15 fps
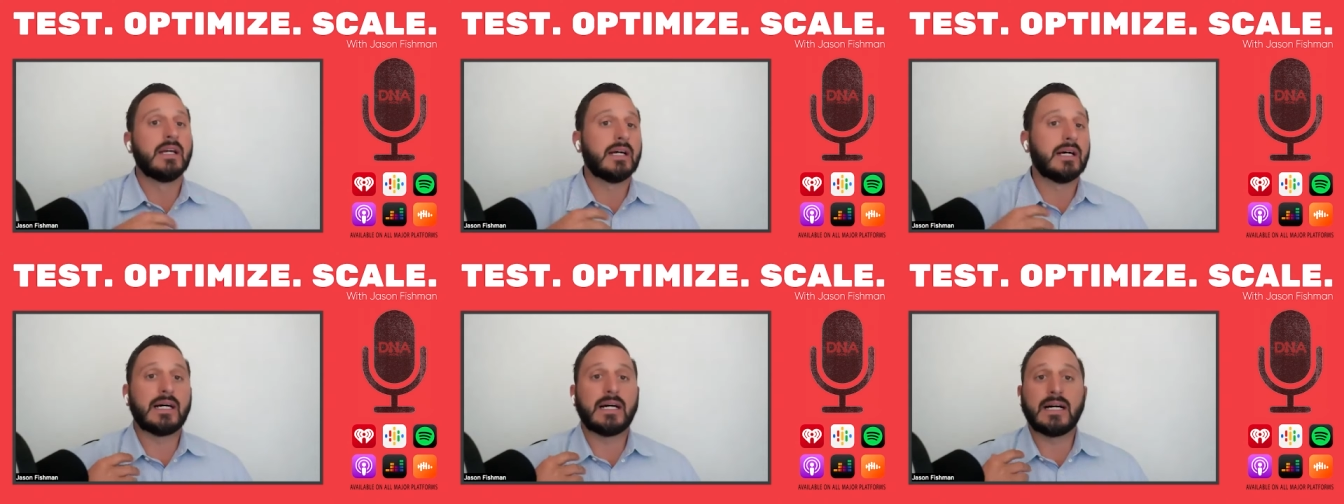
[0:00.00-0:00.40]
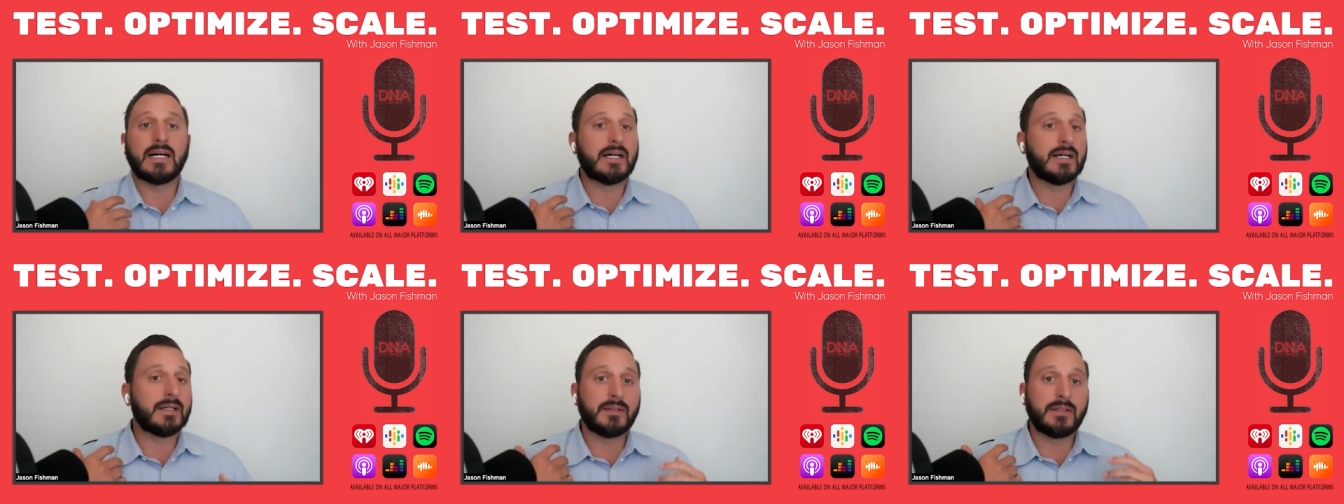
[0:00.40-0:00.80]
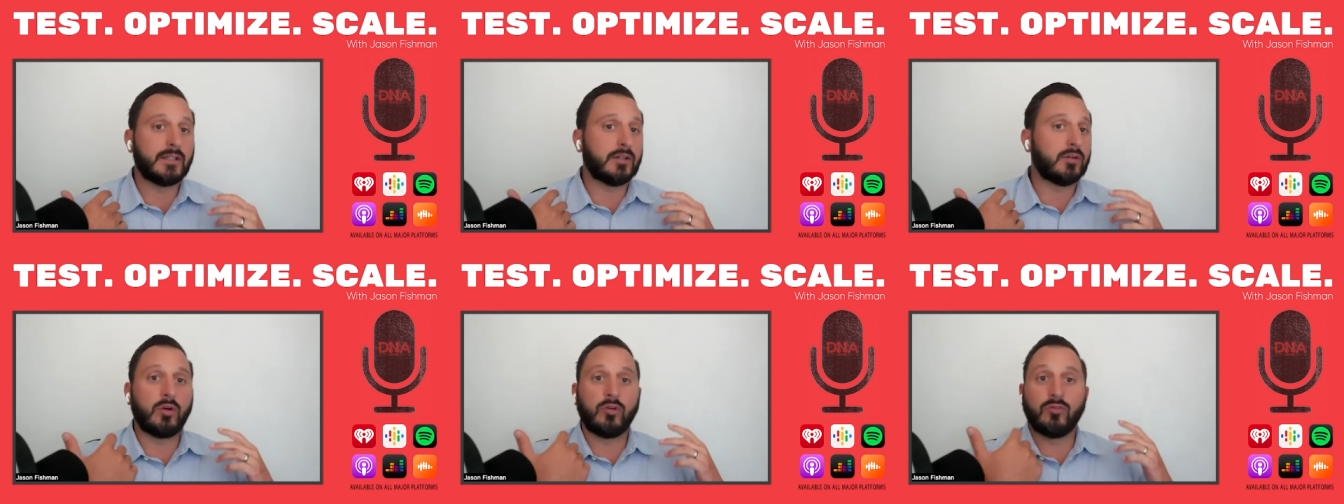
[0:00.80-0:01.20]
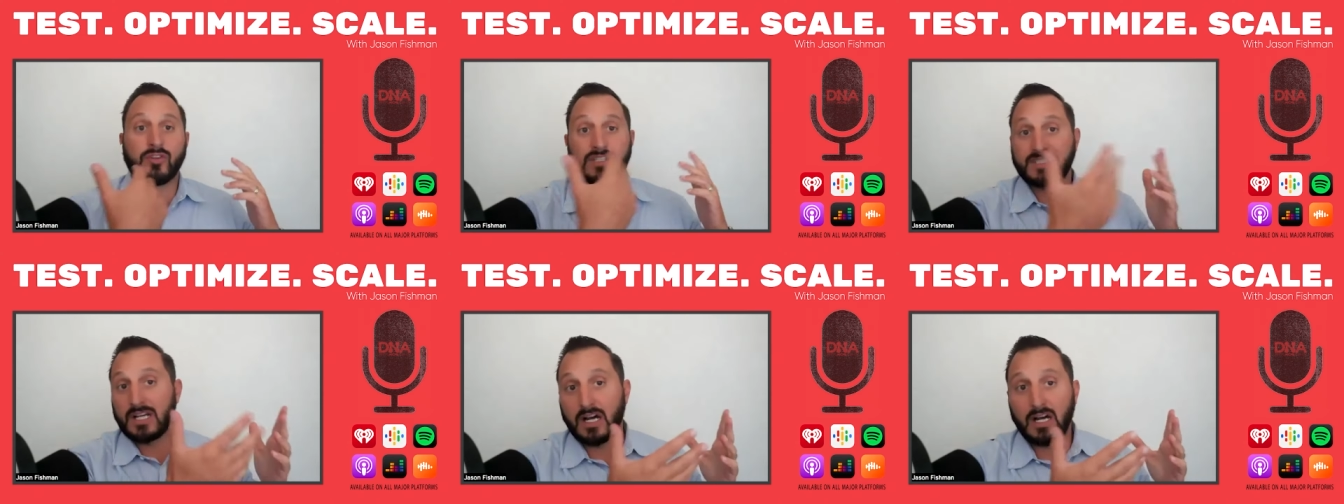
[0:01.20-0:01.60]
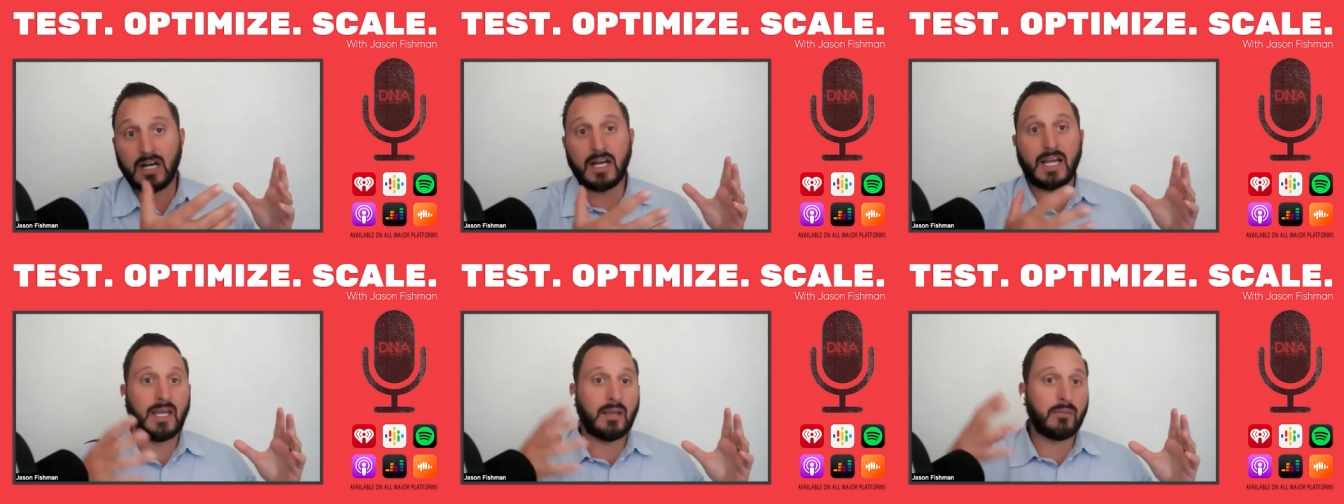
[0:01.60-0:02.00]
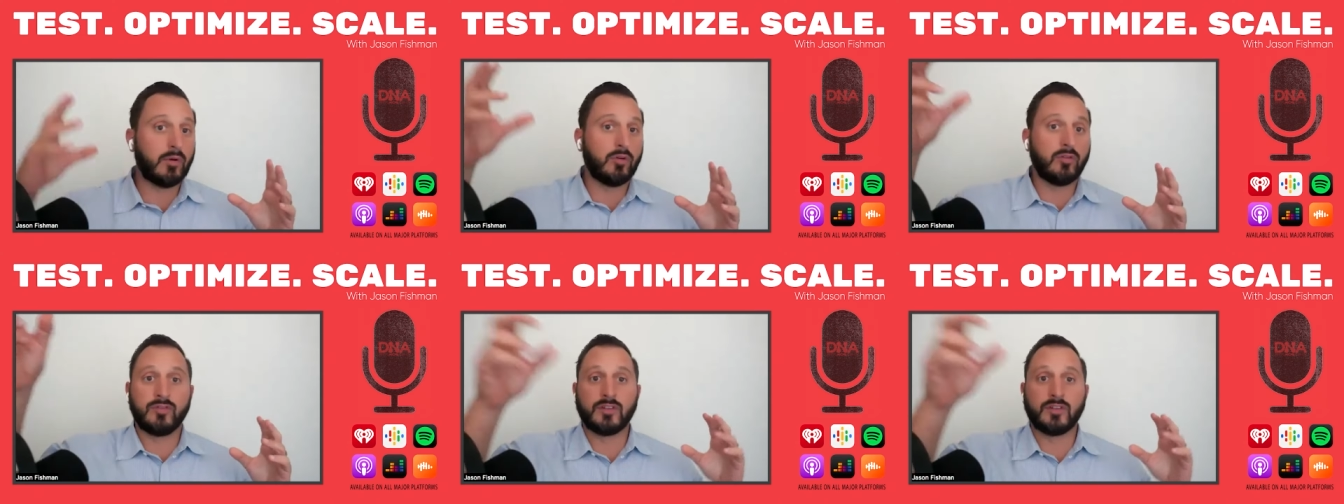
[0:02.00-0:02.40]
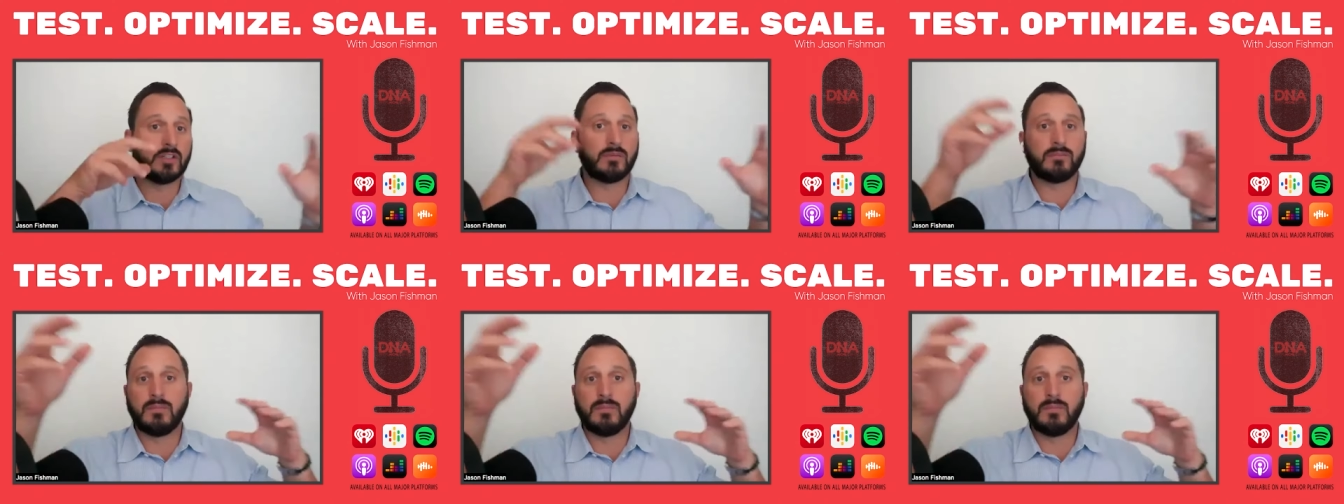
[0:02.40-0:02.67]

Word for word: uh, you know, over time, over